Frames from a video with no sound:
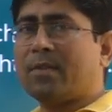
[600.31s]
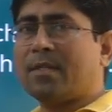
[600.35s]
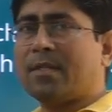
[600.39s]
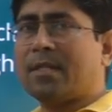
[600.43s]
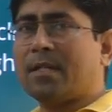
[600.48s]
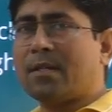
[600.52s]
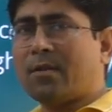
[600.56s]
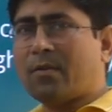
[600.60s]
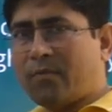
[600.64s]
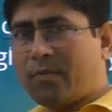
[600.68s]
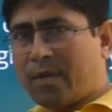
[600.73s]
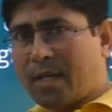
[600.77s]
was
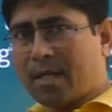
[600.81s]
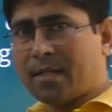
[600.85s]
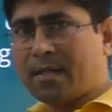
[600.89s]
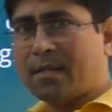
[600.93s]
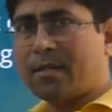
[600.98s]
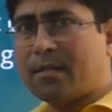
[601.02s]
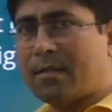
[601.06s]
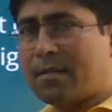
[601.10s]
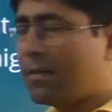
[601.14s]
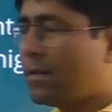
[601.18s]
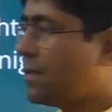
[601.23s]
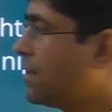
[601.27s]

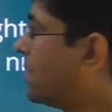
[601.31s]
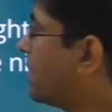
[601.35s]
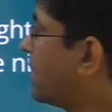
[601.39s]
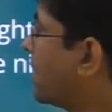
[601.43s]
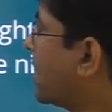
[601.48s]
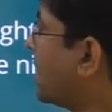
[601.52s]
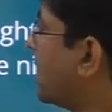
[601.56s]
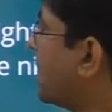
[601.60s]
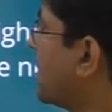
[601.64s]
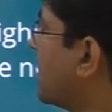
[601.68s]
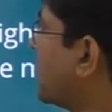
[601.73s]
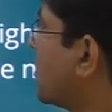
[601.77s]
underweight.
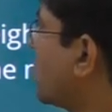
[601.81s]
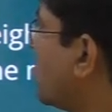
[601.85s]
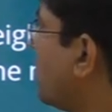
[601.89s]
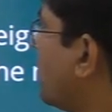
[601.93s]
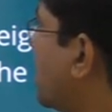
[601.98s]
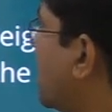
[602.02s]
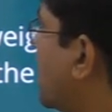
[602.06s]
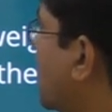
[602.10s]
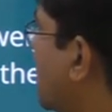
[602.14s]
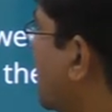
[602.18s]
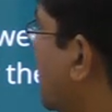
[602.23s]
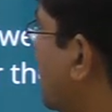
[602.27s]
Okay, so
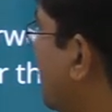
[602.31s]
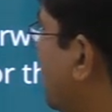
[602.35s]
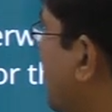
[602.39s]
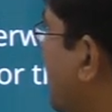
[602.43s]
birth,